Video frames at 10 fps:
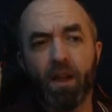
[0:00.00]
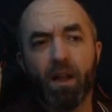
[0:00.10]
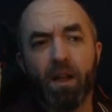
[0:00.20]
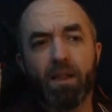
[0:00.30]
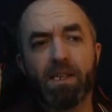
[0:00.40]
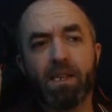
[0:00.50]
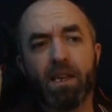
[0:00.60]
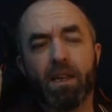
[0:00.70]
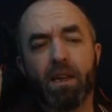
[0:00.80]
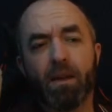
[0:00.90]
Lizzie,
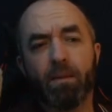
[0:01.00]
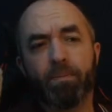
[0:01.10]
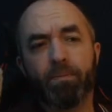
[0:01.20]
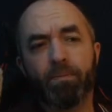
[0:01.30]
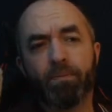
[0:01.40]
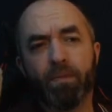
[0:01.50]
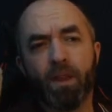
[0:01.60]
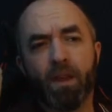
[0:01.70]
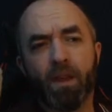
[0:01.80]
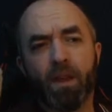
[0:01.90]

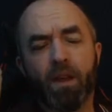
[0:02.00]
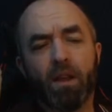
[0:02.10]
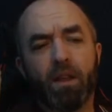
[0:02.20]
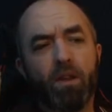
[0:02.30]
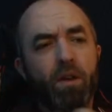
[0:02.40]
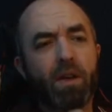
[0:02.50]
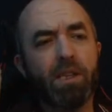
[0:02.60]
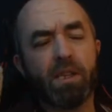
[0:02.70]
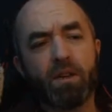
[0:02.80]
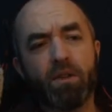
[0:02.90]
no, it's
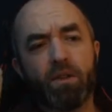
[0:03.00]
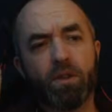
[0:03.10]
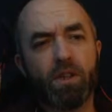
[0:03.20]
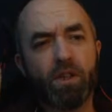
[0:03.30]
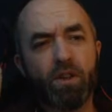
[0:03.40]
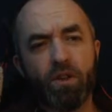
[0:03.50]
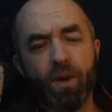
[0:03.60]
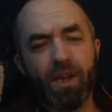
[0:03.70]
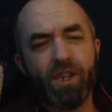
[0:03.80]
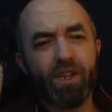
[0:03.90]
a good
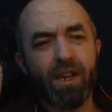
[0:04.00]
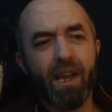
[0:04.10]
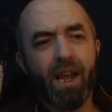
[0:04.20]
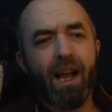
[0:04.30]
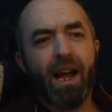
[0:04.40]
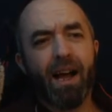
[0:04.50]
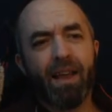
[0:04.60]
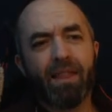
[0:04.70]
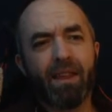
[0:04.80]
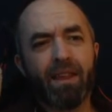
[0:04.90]
question. I
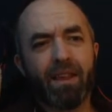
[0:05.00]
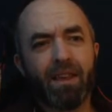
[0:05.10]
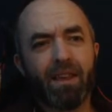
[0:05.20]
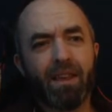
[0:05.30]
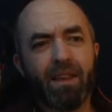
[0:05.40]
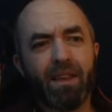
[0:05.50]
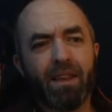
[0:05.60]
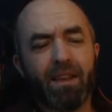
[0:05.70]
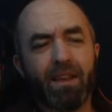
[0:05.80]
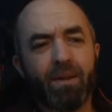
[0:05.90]
think
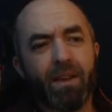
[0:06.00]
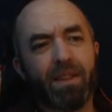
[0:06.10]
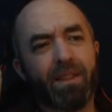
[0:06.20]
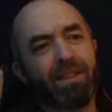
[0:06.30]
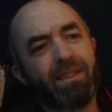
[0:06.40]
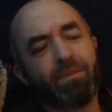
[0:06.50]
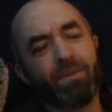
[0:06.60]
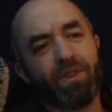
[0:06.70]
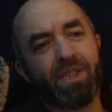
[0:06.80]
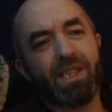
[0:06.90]
well,
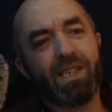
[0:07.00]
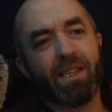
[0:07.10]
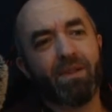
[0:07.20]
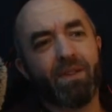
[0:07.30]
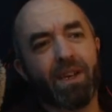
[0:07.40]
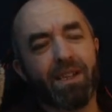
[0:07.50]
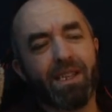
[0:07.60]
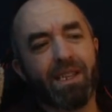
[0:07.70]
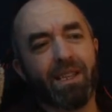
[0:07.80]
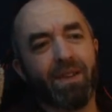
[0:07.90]
there's decent living and
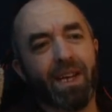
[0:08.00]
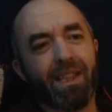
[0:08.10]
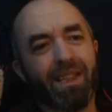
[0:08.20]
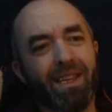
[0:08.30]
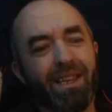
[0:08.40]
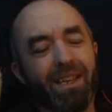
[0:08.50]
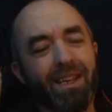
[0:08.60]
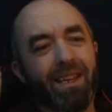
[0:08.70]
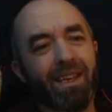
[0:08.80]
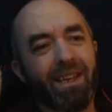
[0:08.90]
decent living. I think
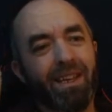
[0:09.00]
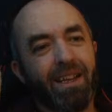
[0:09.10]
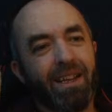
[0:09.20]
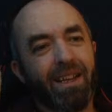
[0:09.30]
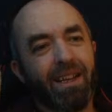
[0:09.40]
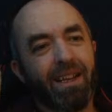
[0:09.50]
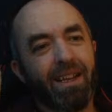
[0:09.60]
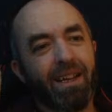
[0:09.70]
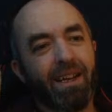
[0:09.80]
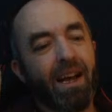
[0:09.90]

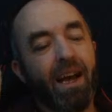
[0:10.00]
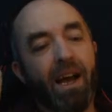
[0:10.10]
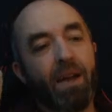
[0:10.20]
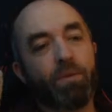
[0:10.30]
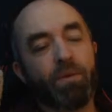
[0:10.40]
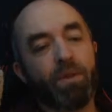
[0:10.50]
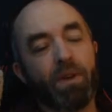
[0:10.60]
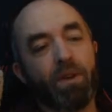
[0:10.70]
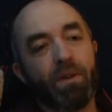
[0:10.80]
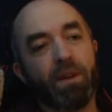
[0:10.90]
I would, you
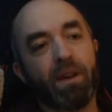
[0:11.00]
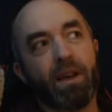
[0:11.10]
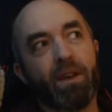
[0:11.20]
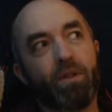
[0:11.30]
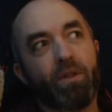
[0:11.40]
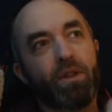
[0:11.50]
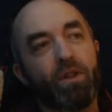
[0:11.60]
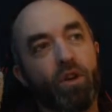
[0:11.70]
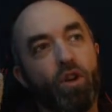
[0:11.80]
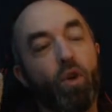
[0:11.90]
know, in order to
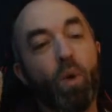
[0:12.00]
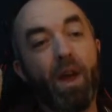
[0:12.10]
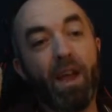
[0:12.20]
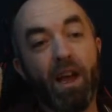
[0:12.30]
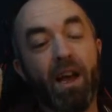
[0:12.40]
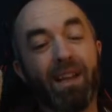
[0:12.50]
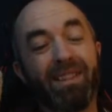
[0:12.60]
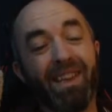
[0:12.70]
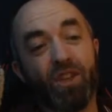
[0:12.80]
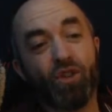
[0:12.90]
quit a
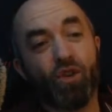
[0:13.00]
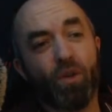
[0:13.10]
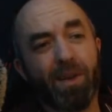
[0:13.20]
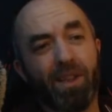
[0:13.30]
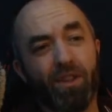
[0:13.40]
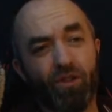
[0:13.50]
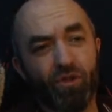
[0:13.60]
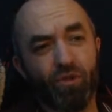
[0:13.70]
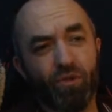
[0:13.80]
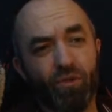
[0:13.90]
day job and
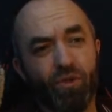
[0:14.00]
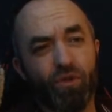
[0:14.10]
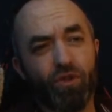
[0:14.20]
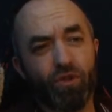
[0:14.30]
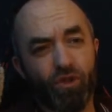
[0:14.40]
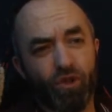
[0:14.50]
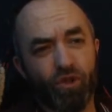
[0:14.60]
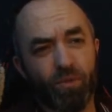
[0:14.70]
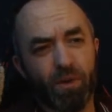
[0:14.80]
do YouTube.